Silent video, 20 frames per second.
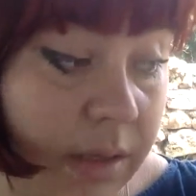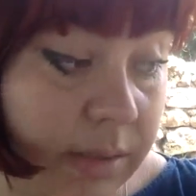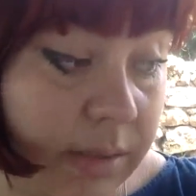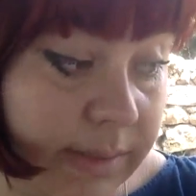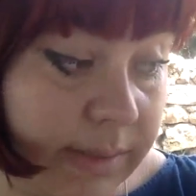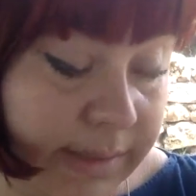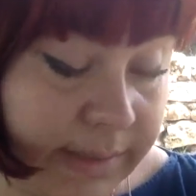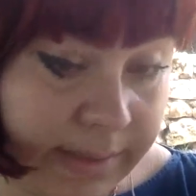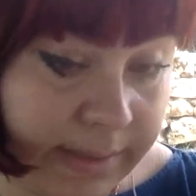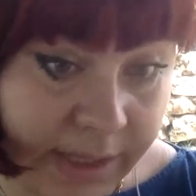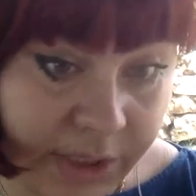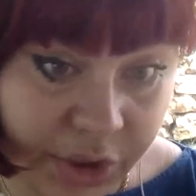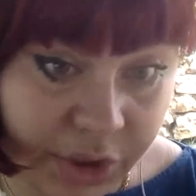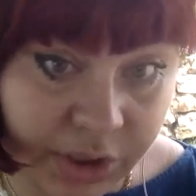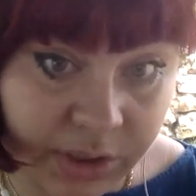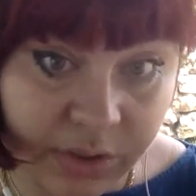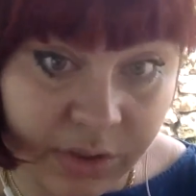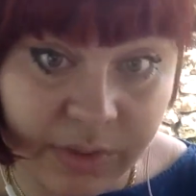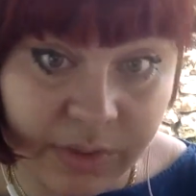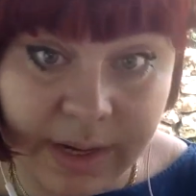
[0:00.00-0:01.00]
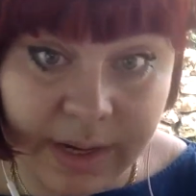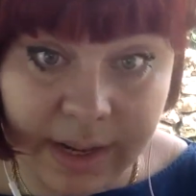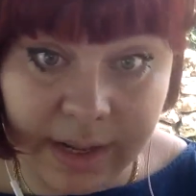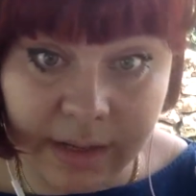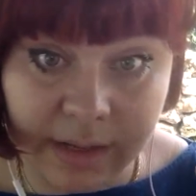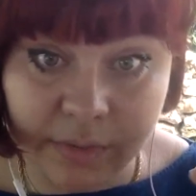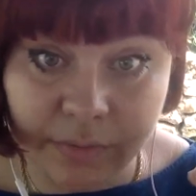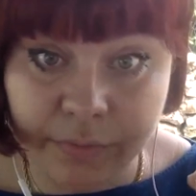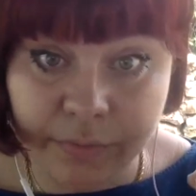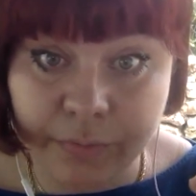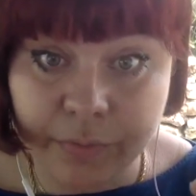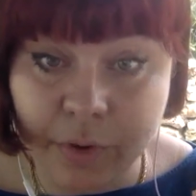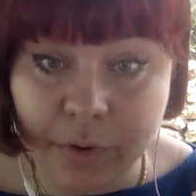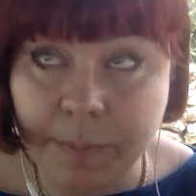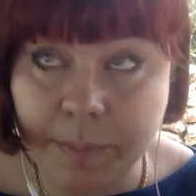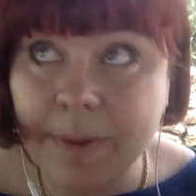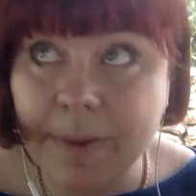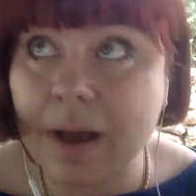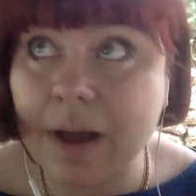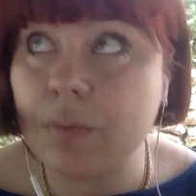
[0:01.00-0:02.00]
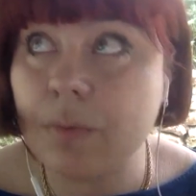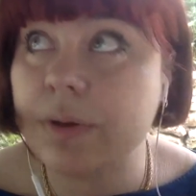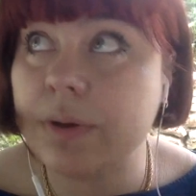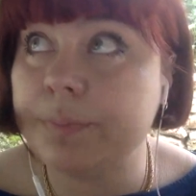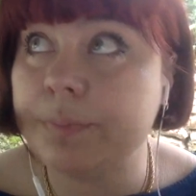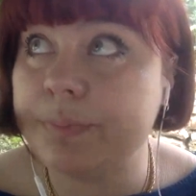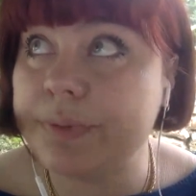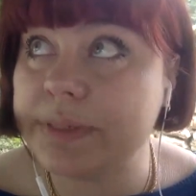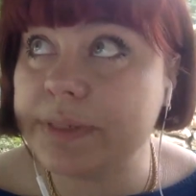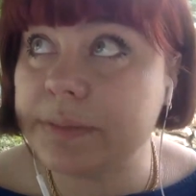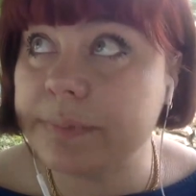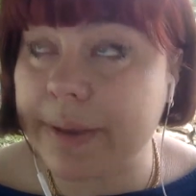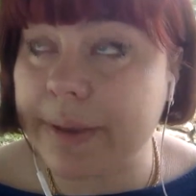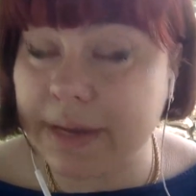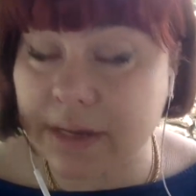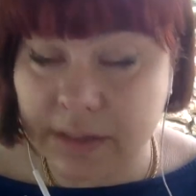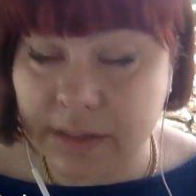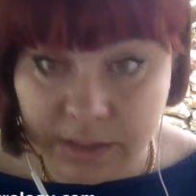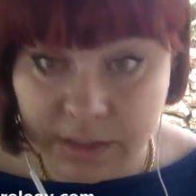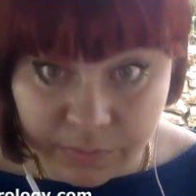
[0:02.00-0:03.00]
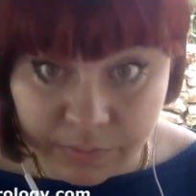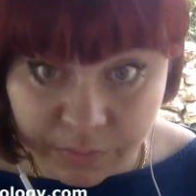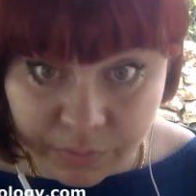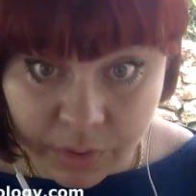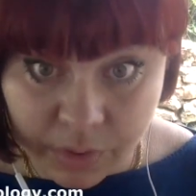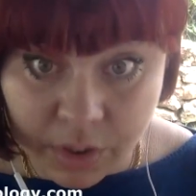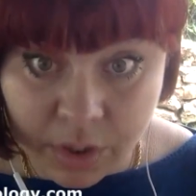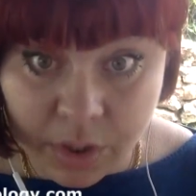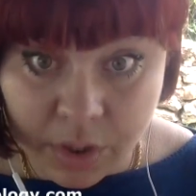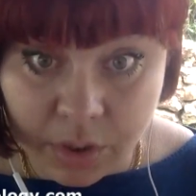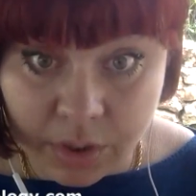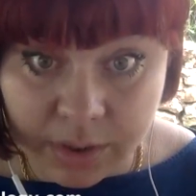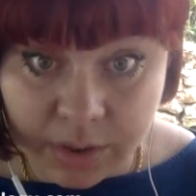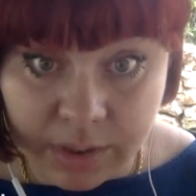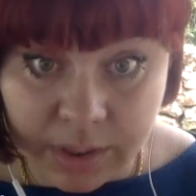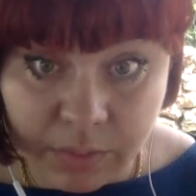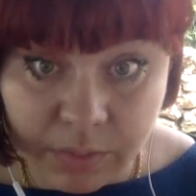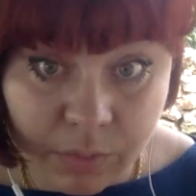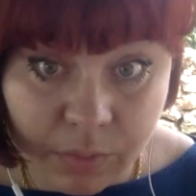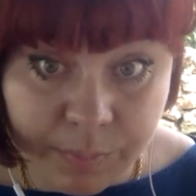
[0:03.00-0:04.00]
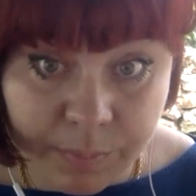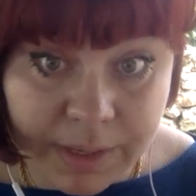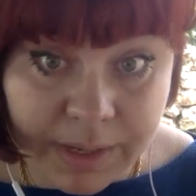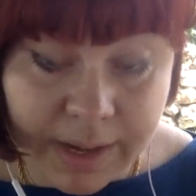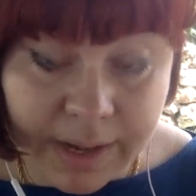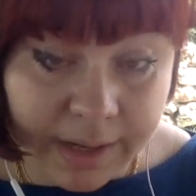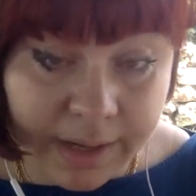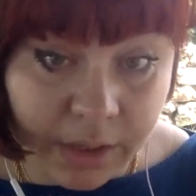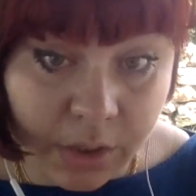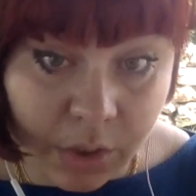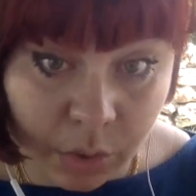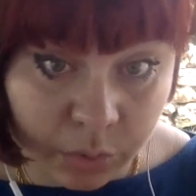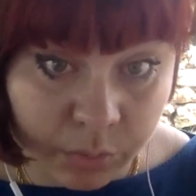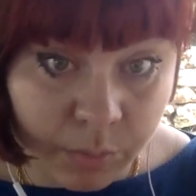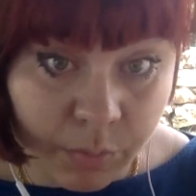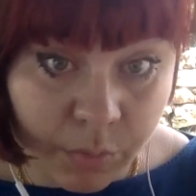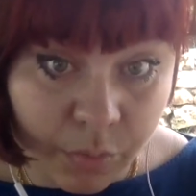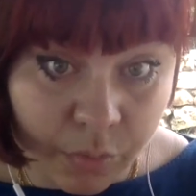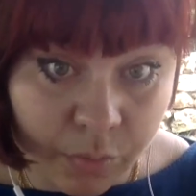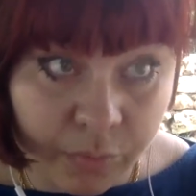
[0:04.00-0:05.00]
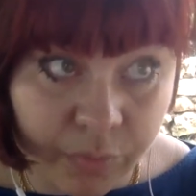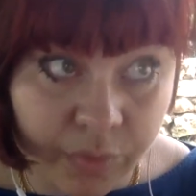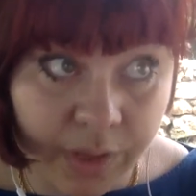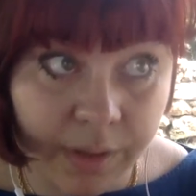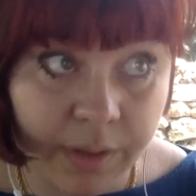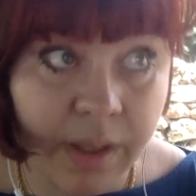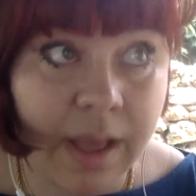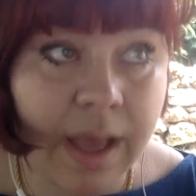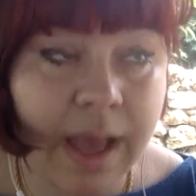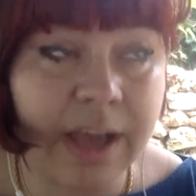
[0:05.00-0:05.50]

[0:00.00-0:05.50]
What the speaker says: stationary, like from our perspective, he will be like not moving.